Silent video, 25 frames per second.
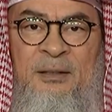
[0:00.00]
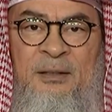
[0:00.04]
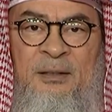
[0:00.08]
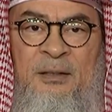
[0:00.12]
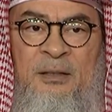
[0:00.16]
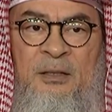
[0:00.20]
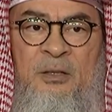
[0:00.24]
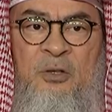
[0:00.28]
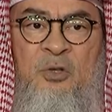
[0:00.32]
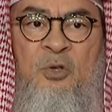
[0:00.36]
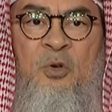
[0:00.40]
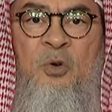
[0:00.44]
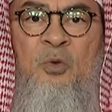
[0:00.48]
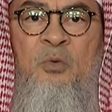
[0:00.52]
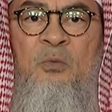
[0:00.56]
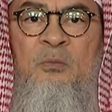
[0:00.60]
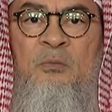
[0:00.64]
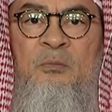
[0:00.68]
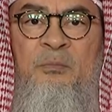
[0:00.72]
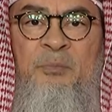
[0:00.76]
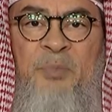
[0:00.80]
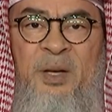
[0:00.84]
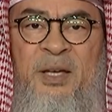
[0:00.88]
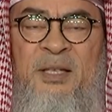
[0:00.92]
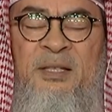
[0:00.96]
So
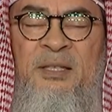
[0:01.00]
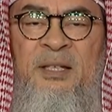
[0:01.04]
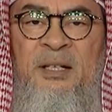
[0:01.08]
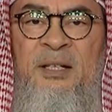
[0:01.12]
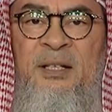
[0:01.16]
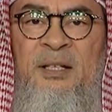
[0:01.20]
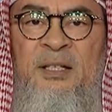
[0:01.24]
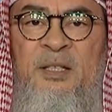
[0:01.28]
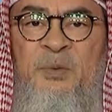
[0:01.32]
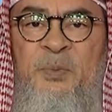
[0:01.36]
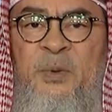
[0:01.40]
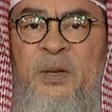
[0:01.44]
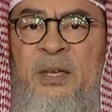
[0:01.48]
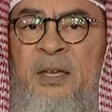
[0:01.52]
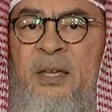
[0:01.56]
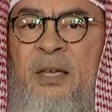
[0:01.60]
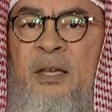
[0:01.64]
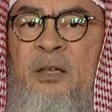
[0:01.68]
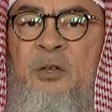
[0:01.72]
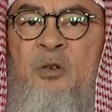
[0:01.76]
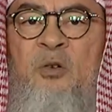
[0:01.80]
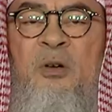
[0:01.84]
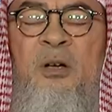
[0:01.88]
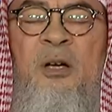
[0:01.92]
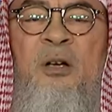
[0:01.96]
basically speaking,
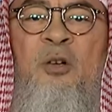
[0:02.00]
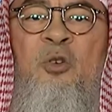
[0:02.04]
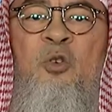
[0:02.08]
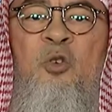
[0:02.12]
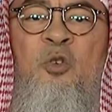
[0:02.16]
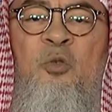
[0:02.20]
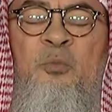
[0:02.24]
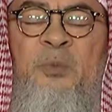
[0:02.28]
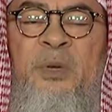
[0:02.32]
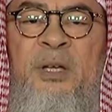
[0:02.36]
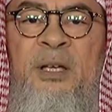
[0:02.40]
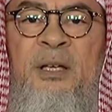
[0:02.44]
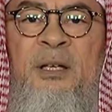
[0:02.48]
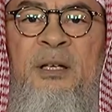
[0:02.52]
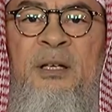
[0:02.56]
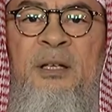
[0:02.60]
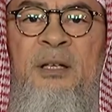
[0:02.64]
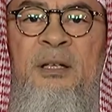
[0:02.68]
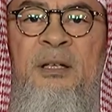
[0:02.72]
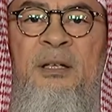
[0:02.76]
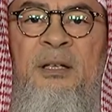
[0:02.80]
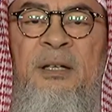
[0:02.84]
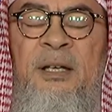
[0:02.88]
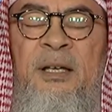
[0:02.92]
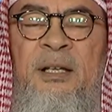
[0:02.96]
you can call me
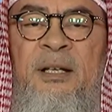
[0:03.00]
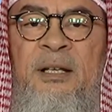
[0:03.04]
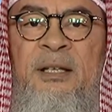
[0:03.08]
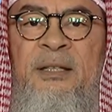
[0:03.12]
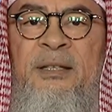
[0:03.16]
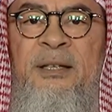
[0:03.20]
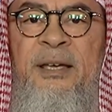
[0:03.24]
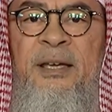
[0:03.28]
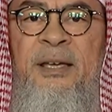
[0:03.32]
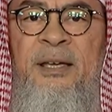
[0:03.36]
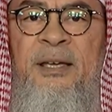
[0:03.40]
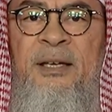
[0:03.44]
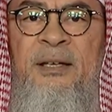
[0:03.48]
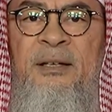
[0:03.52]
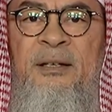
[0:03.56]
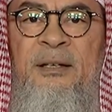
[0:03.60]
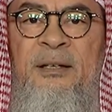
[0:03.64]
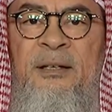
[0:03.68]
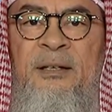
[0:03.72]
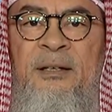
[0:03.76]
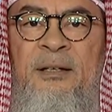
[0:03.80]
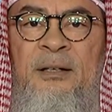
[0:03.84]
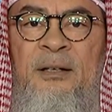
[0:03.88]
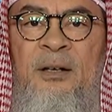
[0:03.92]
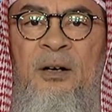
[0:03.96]
any day
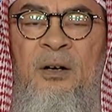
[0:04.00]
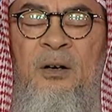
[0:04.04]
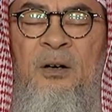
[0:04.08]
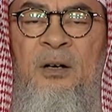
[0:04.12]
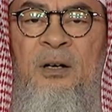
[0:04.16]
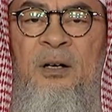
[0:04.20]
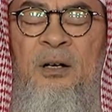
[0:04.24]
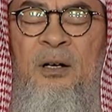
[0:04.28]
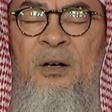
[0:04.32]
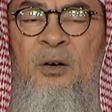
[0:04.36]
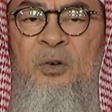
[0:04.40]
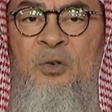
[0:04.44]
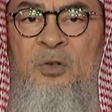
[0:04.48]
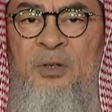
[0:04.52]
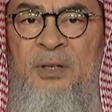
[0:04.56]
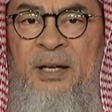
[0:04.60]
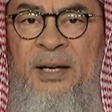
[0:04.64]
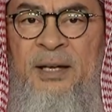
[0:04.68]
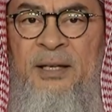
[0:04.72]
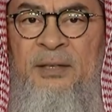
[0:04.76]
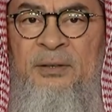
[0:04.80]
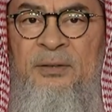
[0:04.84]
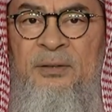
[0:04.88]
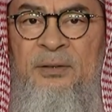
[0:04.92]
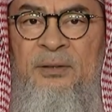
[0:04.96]
uh, or
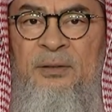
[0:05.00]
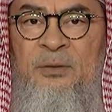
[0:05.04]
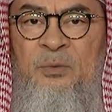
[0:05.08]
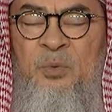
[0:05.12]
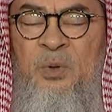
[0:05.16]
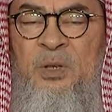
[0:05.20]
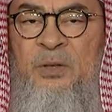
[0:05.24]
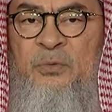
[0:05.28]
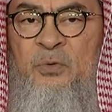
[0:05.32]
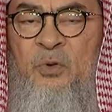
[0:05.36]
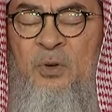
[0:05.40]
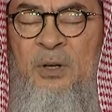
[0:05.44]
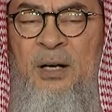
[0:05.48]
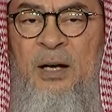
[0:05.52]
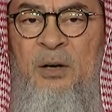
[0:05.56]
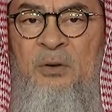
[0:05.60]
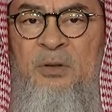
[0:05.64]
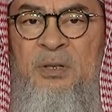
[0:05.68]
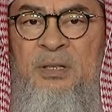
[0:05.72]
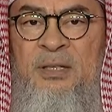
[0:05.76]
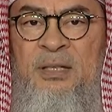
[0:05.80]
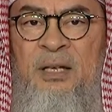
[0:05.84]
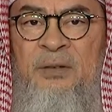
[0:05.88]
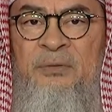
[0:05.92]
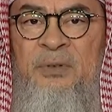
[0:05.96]
night, twenty-four hours,
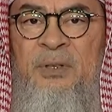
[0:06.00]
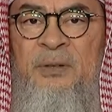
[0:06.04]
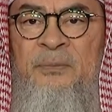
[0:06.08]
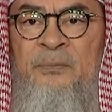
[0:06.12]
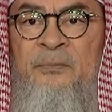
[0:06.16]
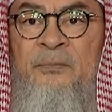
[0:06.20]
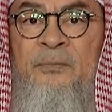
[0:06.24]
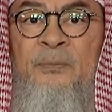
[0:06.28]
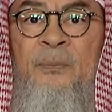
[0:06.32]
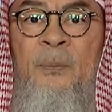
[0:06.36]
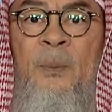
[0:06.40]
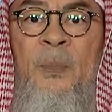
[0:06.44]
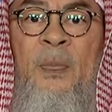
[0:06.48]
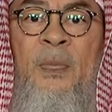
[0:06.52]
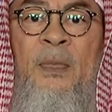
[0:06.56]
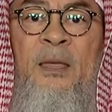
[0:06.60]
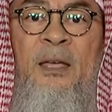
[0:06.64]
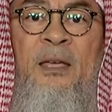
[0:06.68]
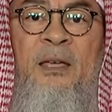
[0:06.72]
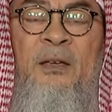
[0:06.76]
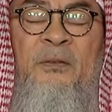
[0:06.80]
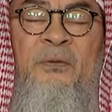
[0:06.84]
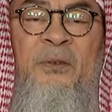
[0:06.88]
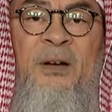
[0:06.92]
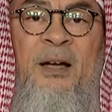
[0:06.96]
seven.
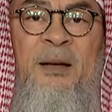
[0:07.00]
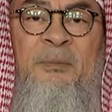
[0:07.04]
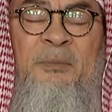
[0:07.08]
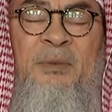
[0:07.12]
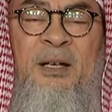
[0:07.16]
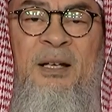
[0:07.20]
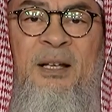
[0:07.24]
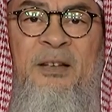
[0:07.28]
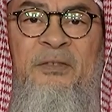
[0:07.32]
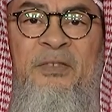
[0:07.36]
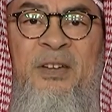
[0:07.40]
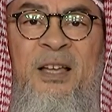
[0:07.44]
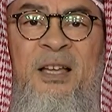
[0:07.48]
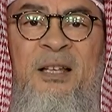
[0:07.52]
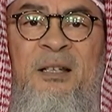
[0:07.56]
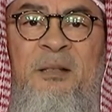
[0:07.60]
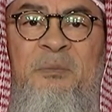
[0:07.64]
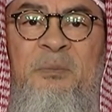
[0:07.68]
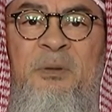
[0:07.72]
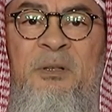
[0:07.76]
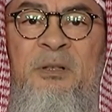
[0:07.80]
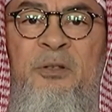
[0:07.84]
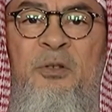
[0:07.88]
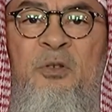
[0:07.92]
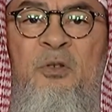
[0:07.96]
If I'm not
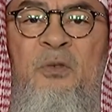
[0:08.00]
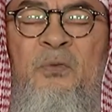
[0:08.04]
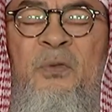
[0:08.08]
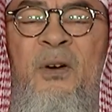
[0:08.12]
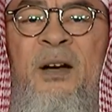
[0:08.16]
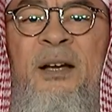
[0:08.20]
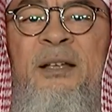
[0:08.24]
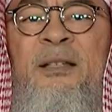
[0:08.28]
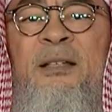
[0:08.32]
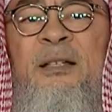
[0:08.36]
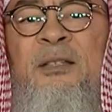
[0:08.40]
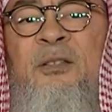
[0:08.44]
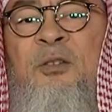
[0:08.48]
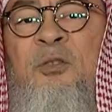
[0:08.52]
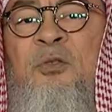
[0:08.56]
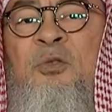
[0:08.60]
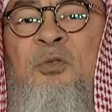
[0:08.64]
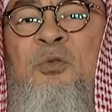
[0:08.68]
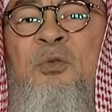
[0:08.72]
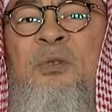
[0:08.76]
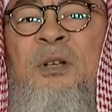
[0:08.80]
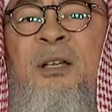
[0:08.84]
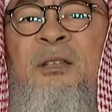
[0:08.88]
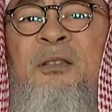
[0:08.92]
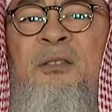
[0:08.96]
available, you'll find it on
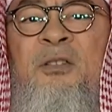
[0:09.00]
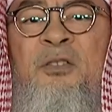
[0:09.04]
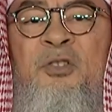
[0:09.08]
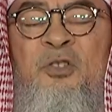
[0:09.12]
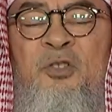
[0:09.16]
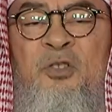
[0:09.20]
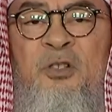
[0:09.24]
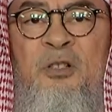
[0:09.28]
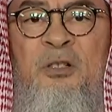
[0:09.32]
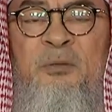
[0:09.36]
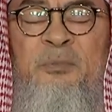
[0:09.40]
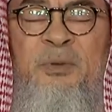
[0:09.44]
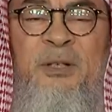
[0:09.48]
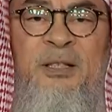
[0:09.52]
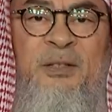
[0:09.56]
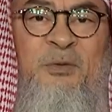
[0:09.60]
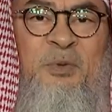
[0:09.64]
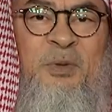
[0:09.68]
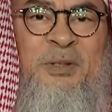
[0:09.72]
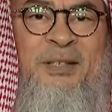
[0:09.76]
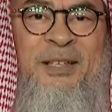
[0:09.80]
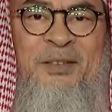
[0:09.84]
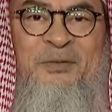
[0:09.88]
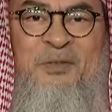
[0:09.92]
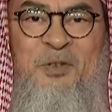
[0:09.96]
Do Not Disturb. It
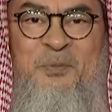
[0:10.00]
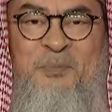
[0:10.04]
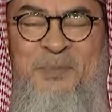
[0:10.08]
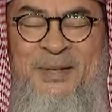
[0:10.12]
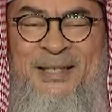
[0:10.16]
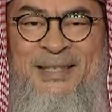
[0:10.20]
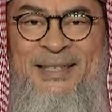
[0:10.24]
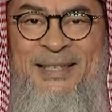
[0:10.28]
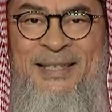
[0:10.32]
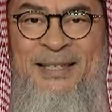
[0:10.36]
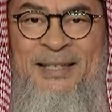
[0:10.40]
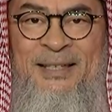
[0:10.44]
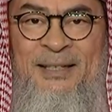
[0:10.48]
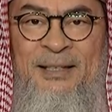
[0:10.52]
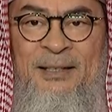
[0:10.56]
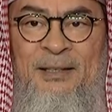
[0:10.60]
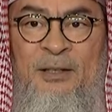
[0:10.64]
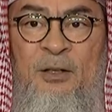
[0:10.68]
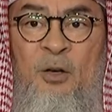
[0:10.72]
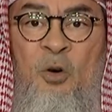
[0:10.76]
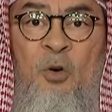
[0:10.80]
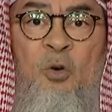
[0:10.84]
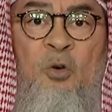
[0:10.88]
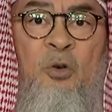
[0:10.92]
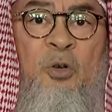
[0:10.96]
will give you busy,
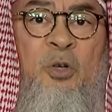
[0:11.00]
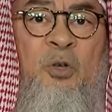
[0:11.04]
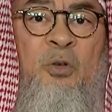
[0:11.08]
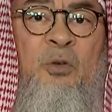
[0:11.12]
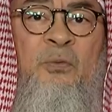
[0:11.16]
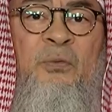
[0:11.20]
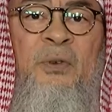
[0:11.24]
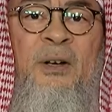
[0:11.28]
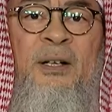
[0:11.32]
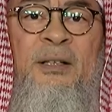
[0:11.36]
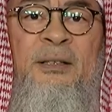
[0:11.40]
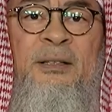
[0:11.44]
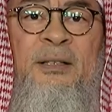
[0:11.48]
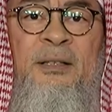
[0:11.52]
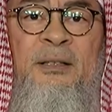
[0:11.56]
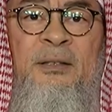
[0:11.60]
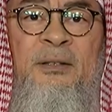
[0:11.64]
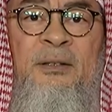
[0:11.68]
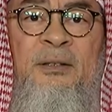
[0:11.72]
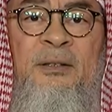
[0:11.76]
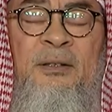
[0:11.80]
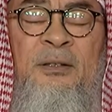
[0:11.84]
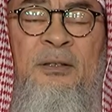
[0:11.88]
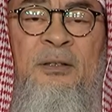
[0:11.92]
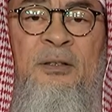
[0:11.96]
or you'll find it
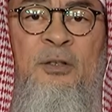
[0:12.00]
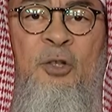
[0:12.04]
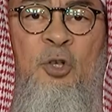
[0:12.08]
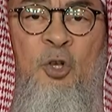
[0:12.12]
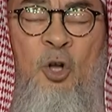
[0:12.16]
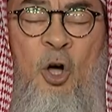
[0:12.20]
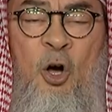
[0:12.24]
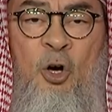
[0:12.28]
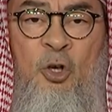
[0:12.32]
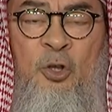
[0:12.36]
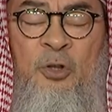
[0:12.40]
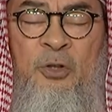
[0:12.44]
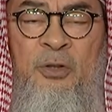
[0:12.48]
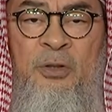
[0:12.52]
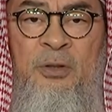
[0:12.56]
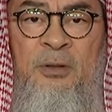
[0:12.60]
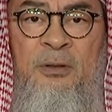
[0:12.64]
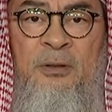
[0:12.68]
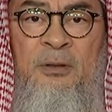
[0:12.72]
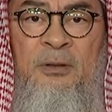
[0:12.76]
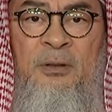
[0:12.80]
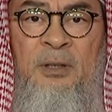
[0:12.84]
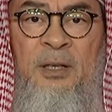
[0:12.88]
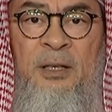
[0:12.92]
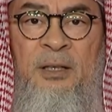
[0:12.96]
locked
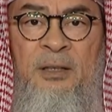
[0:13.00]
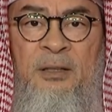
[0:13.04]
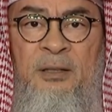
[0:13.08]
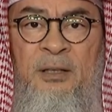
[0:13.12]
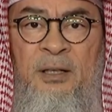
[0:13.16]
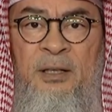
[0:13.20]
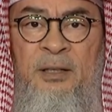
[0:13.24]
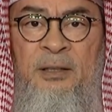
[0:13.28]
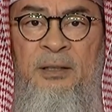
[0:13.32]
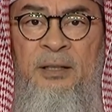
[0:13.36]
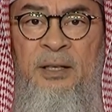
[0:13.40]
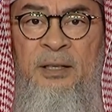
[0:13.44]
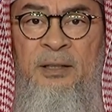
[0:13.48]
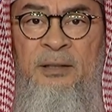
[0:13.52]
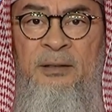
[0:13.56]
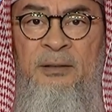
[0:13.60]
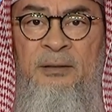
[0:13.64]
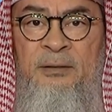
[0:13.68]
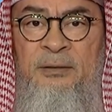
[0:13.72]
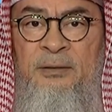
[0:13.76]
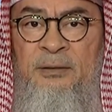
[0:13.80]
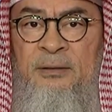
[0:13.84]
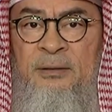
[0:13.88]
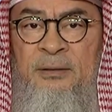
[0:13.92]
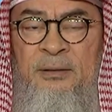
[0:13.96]
and, and,
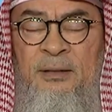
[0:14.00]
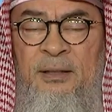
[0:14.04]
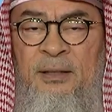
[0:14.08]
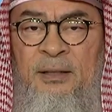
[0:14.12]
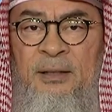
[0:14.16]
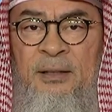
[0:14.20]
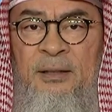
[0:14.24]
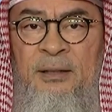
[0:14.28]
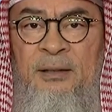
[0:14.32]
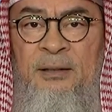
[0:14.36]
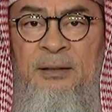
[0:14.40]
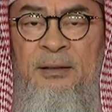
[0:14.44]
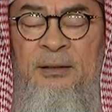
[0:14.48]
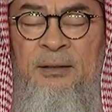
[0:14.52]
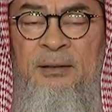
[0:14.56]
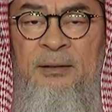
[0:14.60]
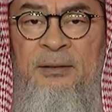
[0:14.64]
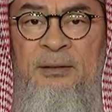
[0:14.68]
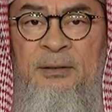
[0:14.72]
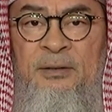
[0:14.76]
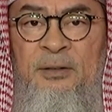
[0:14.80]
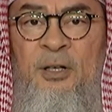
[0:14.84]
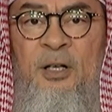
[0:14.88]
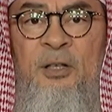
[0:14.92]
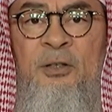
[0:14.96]
and uh,
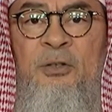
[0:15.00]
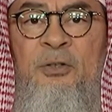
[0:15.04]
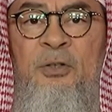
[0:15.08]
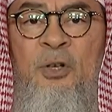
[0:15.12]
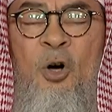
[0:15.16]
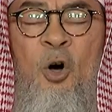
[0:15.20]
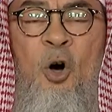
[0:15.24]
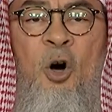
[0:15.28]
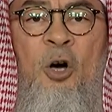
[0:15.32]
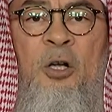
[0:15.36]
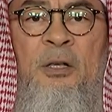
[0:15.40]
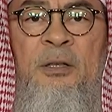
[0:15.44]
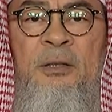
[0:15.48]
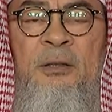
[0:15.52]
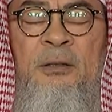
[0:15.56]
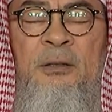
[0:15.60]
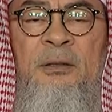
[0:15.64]
not on.